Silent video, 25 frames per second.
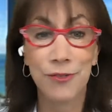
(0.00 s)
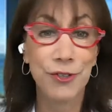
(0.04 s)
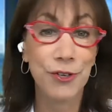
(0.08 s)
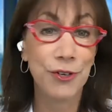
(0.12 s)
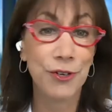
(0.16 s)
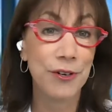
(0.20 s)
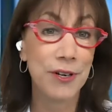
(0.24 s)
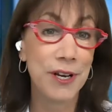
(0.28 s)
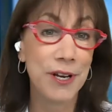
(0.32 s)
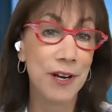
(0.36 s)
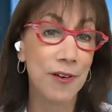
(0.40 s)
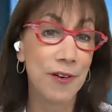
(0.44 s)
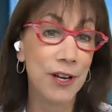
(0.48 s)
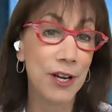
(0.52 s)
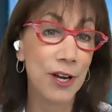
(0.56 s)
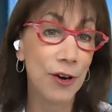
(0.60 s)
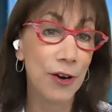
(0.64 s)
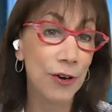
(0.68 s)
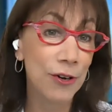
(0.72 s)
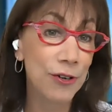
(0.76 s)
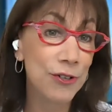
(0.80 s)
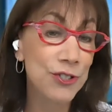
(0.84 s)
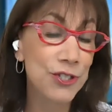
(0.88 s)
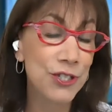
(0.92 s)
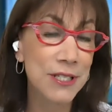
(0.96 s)
urinary
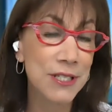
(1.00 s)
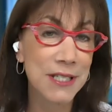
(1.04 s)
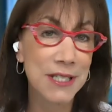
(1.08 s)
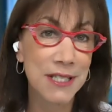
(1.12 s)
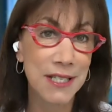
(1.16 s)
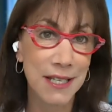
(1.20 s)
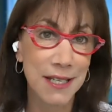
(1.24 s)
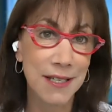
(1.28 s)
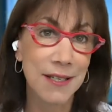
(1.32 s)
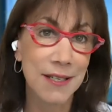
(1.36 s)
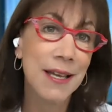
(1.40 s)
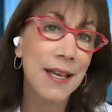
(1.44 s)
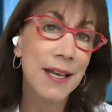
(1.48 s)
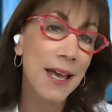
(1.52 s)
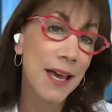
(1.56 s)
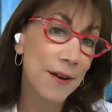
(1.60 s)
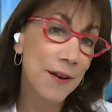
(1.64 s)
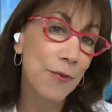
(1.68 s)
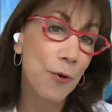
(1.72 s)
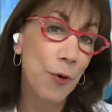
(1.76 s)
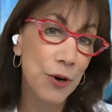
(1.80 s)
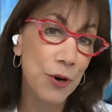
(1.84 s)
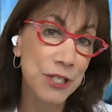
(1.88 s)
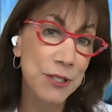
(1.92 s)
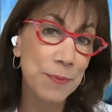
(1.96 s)
urgency, and
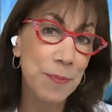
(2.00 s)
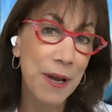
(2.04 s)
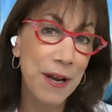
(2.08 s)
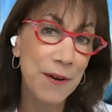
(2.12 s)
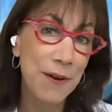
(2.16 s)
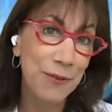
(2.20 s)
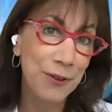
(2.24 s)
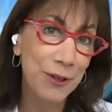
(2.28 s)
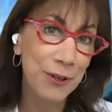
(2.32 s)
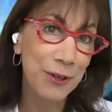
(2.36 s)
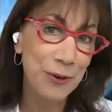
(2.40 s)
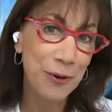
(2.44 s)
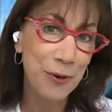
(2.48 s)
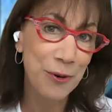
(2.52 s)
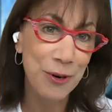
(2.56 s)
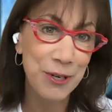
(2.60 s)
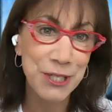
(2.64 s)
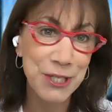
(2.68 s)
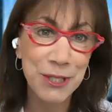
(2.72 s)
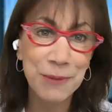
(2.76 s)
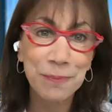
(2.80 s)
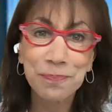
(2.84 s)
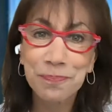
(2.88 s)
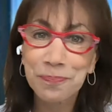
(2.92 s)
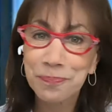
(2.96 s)
of course, painful
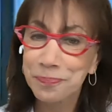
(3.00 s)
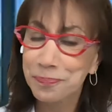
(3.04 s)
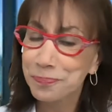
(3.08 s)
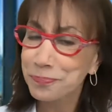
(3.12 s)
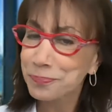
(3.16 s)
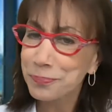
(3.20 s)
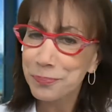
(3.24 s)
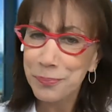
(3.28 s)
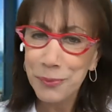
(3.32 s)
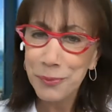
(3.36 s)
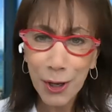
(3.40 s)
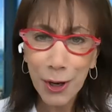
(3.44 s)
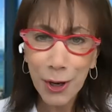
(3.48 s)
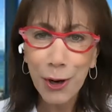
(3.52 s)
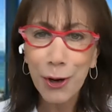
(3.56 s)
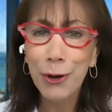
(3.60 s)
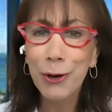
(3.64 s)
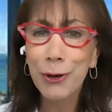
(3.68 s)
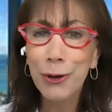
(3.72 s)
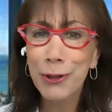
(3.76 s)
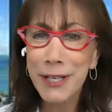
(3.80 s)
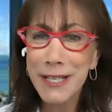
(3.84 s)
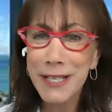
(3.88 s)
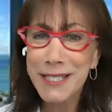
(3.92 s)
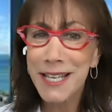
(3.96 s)
intercourse.
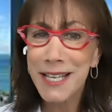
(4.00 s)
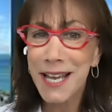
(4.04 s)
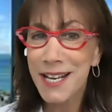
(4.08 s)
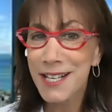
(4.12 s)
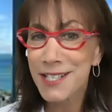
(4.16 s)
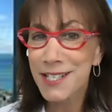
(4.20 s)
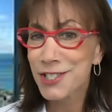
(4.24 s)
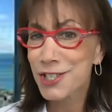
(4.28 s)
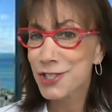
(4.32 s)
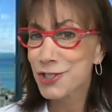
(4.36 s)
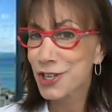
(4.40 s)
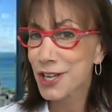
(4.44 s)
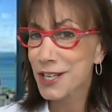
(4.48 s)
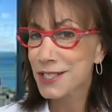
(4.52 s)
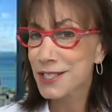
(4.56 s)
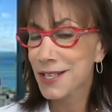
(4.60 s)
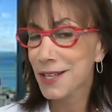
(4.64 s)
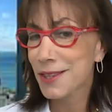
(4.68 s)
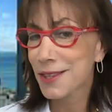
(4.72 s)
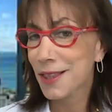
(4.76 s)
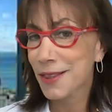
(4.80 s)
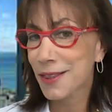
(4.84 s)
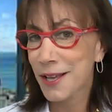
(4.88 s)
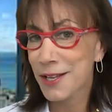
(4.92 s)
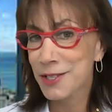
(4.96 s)
Early data suggests that
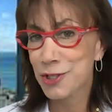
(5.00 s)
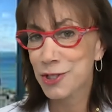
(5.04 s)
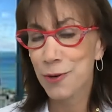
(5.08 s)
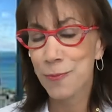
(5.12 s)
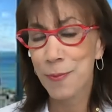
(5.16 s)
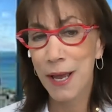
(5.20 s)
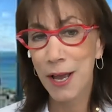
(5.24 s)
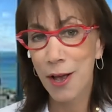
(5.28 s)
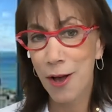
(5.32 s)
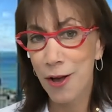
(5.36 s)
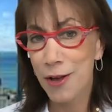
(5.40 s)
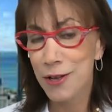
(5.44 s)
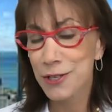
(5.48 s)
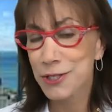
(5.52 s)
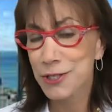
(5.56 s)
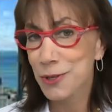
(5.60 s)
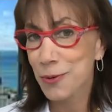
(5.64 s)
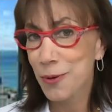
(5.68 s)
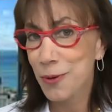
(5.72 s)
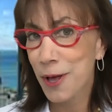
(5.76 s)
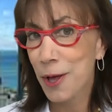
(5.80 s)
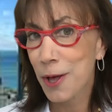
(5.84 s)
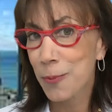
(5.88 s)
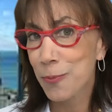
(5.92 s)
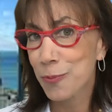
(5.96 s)
the laser may
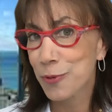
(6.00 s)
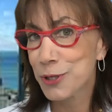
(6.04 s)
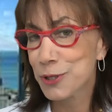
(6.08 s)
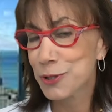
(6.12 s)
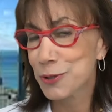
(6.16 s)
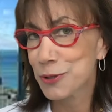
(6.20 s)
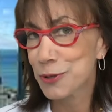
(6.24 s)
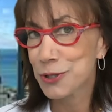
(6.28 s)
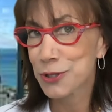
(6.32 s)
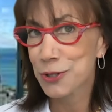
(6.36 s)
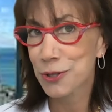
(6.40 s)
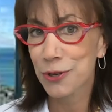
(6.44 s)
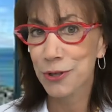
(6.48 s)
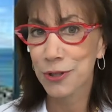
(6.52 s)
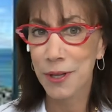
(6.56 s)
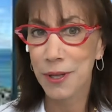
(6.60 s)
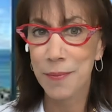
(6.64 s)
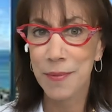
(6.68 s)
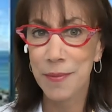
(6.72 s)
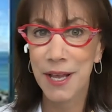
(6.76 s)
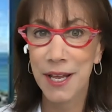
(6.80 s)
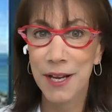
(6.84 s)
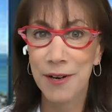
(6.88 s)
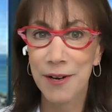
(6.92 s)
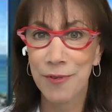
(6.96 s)
also help reduce or
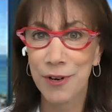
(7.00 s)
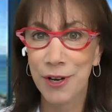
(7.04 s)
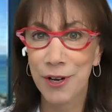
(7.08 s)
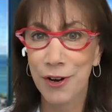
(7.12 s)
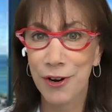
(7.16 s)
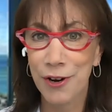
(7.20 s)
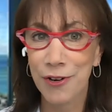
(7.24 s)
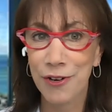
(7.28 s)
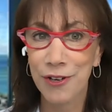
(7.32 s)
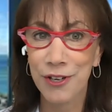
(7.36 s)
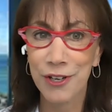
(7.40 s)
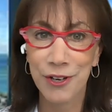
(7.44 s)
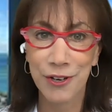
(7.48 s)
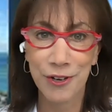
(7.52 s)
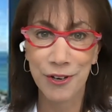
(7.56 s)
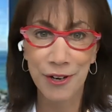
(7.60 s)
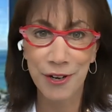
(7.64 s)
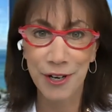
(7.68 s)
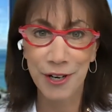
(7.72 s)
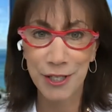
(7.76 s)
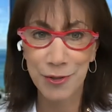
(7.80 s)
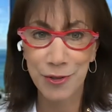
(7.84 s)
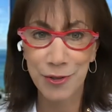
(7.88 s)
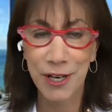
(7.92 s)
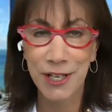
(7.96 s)
eliminate recurrent
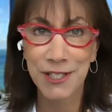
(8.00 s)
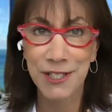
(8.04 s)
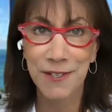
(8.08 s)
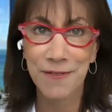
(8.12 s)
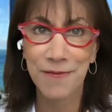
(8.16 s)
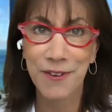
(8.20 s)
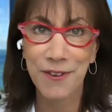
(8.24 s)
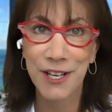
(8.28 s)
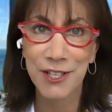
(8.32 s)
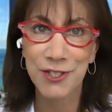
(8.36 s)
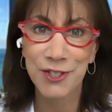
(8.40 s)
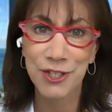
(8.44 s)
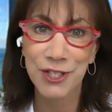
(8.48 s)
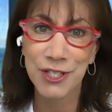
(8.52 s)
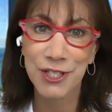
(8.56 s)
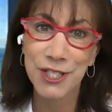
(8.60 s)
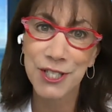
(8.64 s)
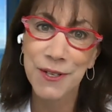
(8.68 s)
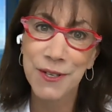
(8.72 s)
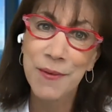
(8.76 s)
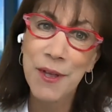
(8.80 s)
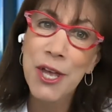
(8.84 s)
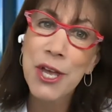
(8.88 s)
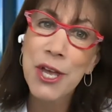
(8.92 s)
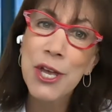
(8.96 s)
urinary tract infections.
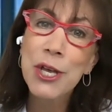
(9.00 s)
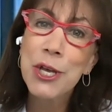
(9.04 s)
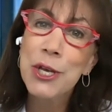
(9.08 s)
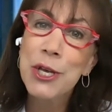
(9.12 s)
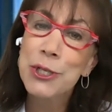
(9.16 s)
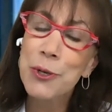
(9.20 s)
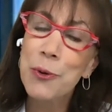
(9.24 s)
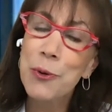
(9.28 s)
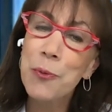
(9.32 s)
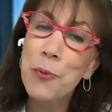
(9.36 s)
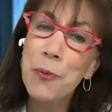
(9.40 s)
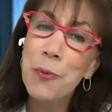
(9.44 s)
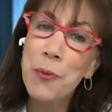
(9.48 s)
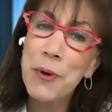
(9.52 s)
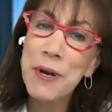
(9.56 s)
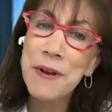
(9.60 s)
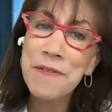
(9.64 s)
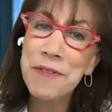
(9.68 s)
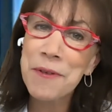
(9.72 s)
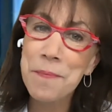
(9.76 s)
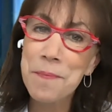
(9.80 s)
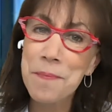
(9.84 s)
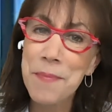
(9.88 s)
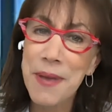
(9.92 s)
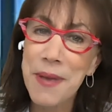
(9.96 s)
So one of
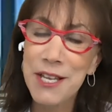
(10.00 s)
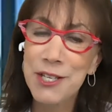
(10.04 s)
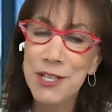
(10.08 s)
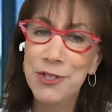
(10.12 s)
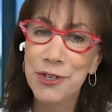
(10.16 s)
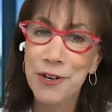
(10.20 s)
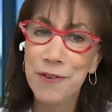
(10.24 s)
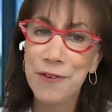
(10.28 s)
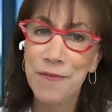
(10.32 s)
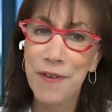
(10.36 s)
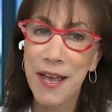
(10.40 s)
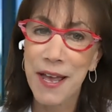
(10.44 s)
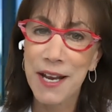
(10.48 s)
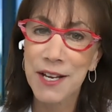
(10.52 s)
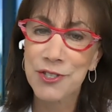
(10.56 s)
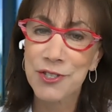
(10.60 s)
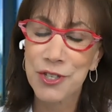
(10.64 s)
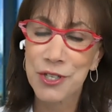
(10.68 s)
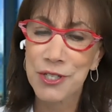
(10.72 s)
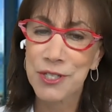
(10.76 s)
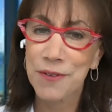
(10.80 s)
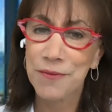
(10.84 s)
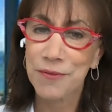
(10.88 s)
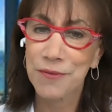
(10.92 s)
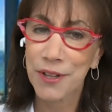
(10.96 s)
the major
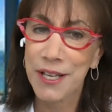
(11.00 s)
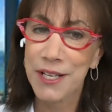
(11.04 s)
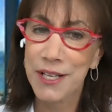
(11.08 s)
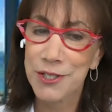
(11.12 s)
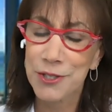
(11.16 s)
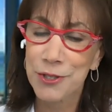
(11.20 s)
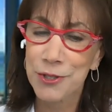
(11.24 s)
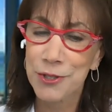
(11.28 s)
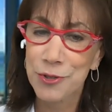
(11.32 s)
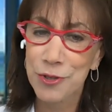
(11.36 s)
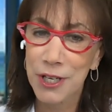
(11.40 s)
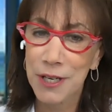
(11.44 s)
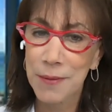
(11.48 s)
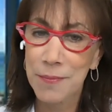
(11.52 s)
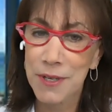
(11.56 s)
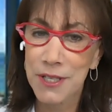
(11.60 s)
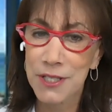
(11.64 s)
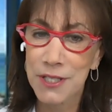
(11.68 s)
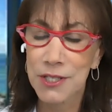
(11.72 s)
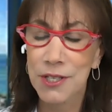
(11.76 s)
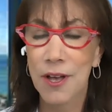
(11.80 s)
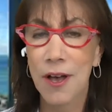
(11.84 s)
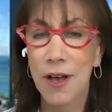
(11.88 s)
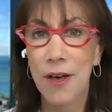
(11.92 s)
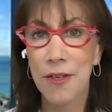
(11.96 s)
advantages of laser
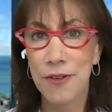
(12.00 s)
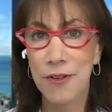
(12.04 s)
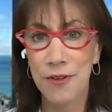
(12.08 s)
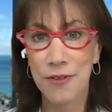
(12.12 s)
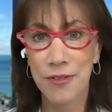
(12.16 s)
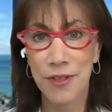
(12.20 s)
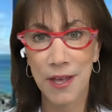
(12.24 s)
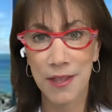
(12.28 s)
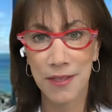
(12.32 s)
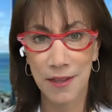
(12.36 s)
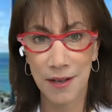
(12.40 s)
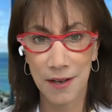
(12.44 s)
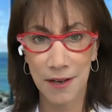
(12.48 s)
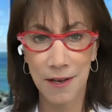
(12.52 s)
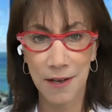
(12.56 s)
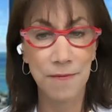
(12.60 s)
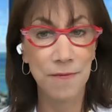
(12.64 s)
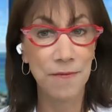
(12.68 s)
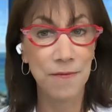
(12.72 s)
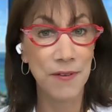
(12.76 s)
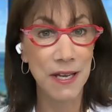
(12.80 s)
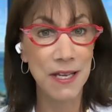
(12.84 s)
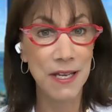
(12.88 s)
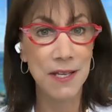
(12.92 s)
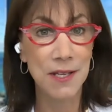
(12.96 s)
treatments, other than the
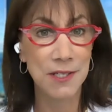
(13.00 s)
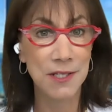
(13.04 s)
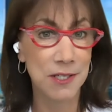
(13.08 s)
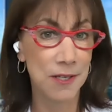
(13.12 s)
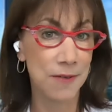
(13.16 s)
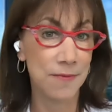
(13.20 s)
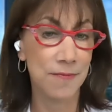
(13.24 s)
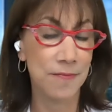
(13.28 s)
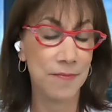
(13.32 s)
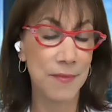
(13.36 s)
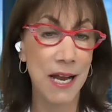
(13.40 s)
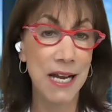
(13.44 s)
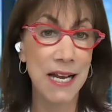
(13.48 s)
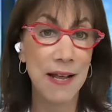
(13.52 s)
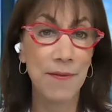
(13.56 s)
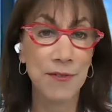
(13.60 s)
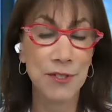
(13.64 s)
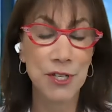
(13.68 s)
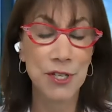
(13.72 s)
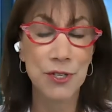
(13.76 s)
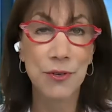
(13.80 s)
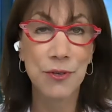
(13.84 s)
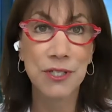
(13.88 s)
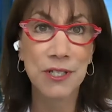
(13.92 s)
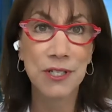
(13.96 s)
convenience of not having
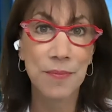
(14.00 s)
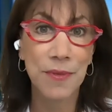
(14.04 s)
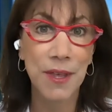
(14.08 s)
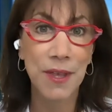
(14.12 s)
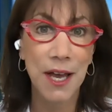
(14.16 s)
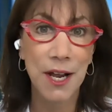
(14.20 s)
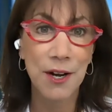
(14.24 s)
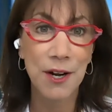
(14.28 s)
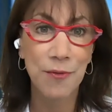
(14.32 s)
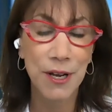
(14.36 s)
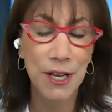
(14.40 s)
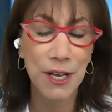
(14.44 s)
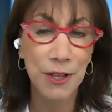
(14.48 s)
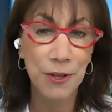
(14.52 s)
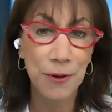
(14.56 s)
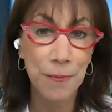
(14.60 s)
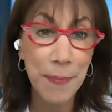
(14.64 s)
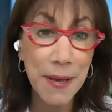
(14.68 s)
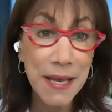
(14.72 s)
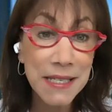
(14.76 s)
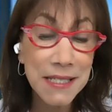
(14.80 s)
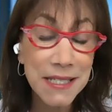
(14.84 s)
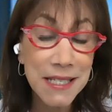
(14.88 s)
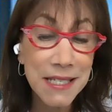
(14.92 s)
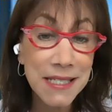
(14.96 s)
to do something on a regular
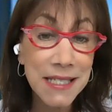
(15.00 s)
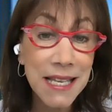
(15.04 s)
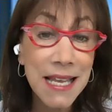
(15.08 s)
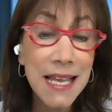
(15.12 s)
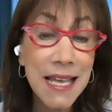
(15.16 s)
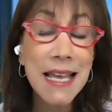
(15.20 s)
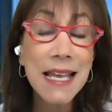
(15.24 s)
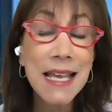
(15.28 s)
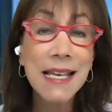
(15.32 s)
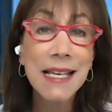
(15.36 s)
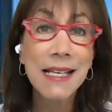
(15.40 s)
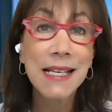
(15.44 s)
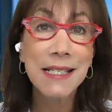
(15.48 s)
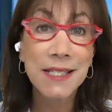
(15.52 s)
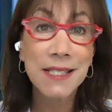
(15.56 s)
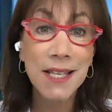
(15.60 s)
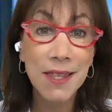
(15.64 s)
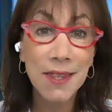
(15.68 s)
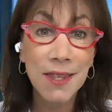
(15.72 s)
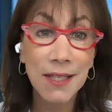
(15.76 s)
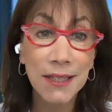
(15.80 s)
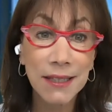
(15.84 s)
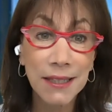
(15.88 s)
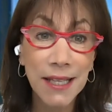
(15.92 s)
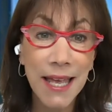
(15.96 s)
basis, is
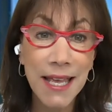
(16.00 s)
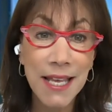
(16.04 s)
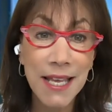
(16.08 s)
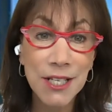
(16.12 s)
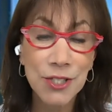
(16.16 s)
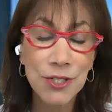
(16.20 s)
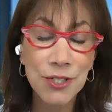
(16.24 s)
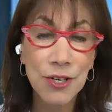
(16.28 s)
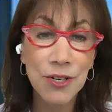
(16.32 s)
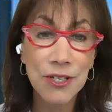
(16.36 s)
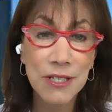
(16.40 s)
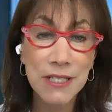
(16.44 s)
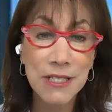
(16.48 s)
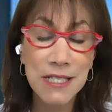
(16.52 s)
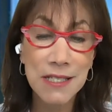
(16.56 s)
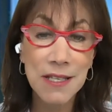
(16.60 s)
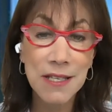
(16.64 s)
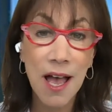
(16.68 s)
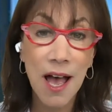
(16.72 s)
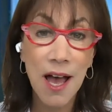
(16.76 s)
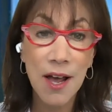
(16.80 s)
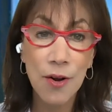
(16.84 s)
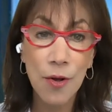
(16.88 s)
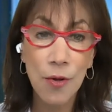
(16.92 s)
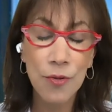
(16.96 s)
that the laser is
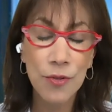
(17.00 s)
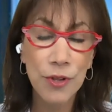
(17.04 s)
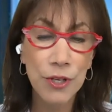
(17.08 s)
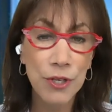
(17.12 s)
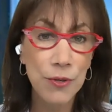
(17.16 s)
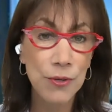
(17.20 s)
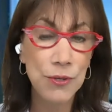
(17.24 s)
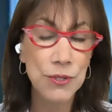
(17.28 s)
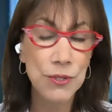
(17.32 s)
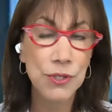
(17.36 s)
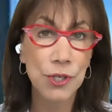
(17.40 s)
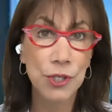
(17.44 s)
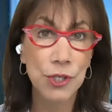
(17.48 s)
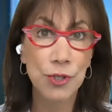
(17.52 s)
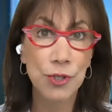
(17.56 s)
not only used to